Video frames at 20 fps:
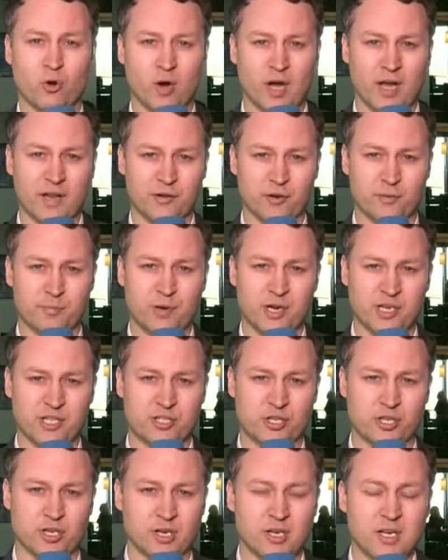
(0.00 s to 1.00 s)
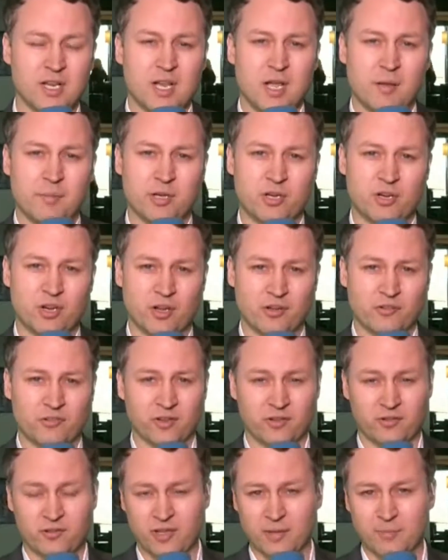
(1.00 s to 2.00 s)
under pressure because
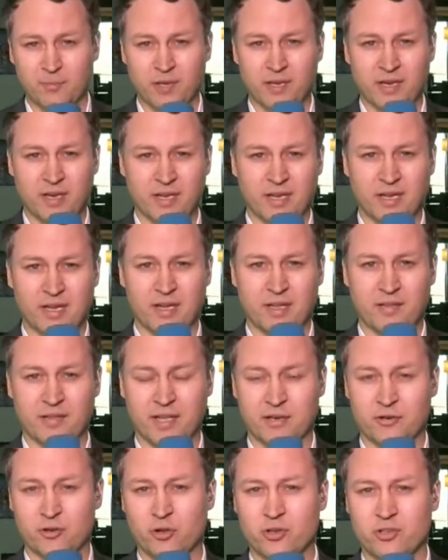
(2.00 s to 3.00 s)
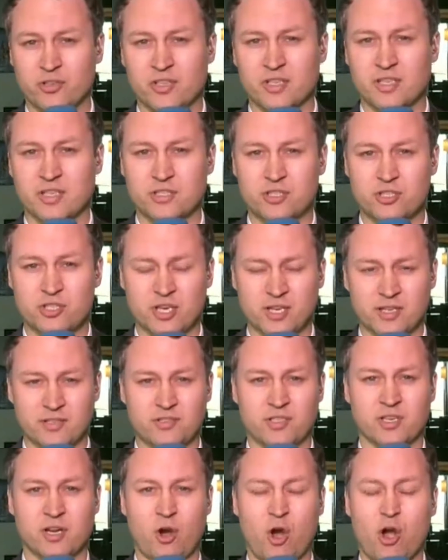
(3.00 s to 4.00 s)
it's simply that Rutte is
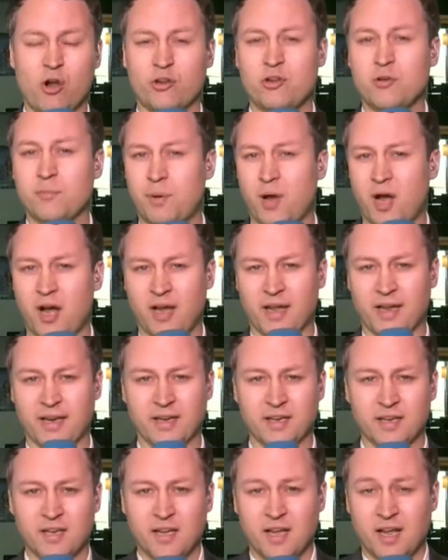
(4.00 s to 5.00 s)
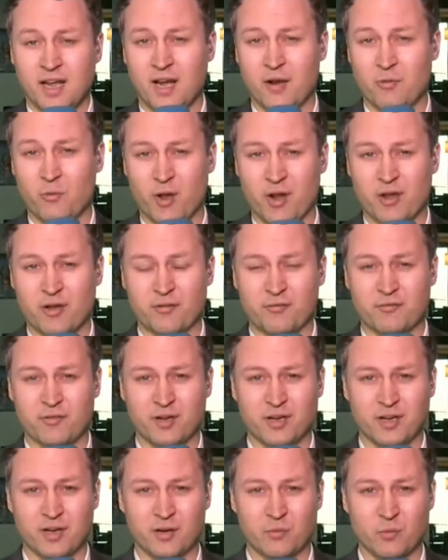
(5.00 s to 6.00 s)
just occupying one of
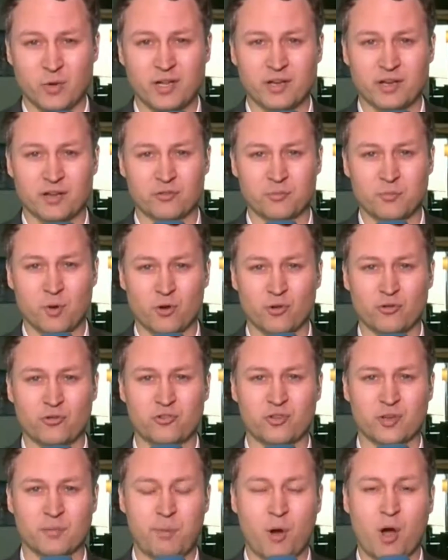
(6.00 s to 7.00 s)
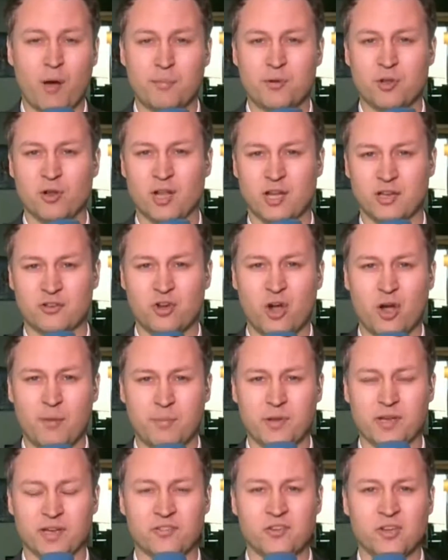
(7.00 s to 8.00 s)
Wilders' most popular
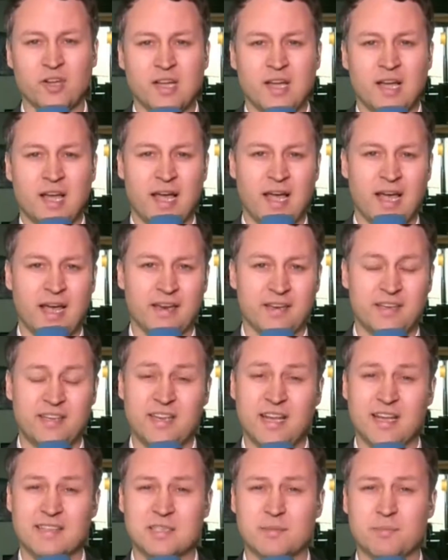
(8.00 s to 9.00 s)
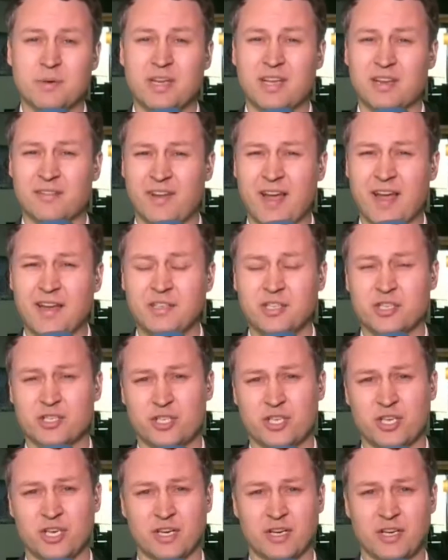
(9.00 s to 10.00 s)
topics. And he has a big advantage
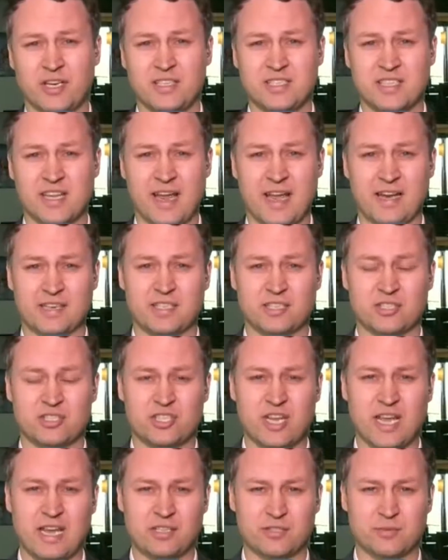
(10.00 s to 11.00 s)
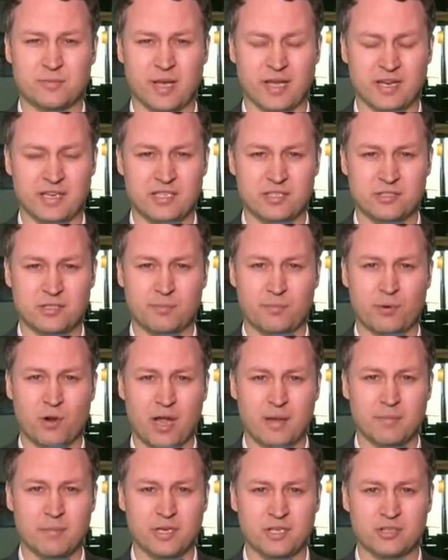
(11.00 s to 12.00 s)
here. He's an acting statesman. He's the
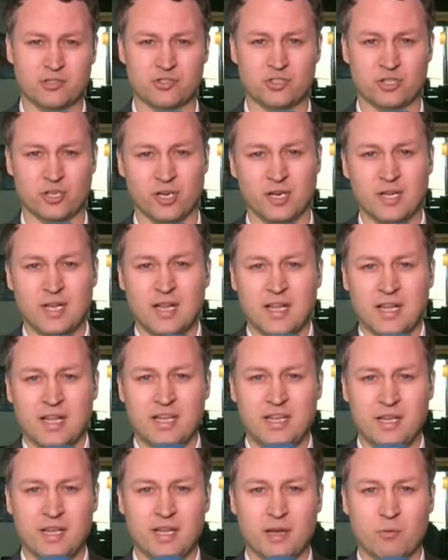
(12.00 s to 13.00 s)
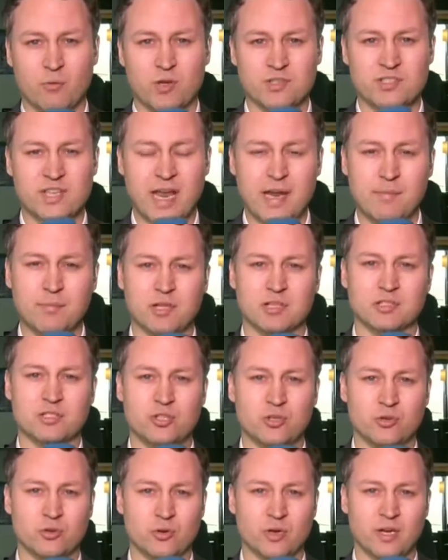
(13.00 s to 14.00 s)
prime minister. He was able
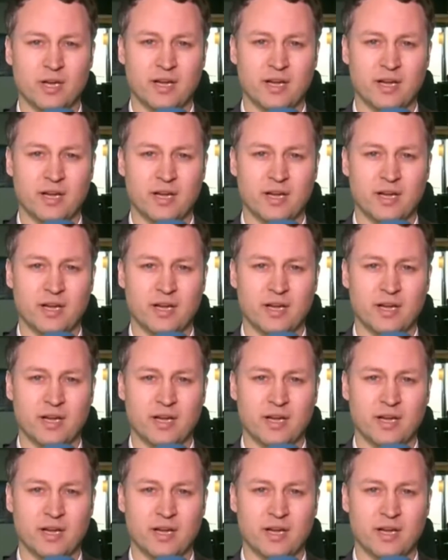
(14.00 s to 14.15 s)
to